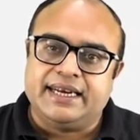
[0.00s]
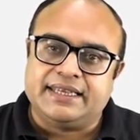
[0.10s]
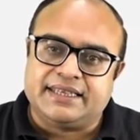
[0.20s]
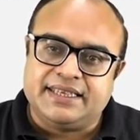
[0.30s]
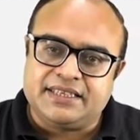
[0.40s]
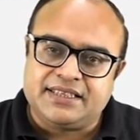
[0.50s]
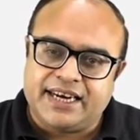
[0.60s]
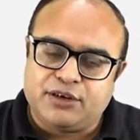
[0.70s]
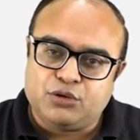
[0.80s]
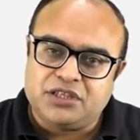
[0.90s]
This
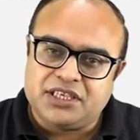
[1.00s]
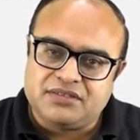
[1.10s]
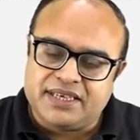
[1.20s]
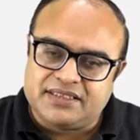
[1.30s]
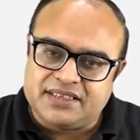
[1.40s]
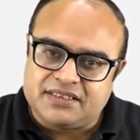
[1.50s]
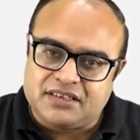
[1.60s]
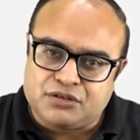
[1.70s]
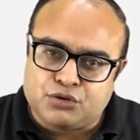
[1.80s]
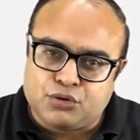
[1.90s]
nitrogenous waste
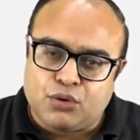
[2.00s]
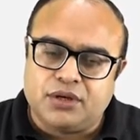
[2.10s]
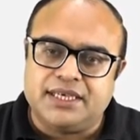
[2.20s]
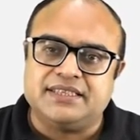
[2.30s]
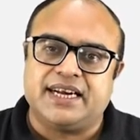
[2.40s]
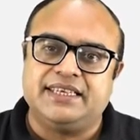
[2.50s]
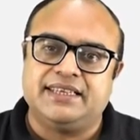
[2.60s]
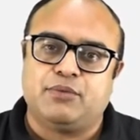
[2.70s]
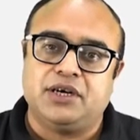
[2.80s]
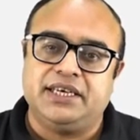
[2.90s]
is stored inside
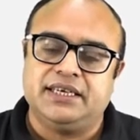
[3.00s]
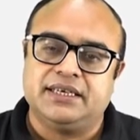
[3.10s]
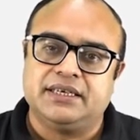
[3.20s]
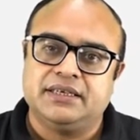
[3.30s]
the body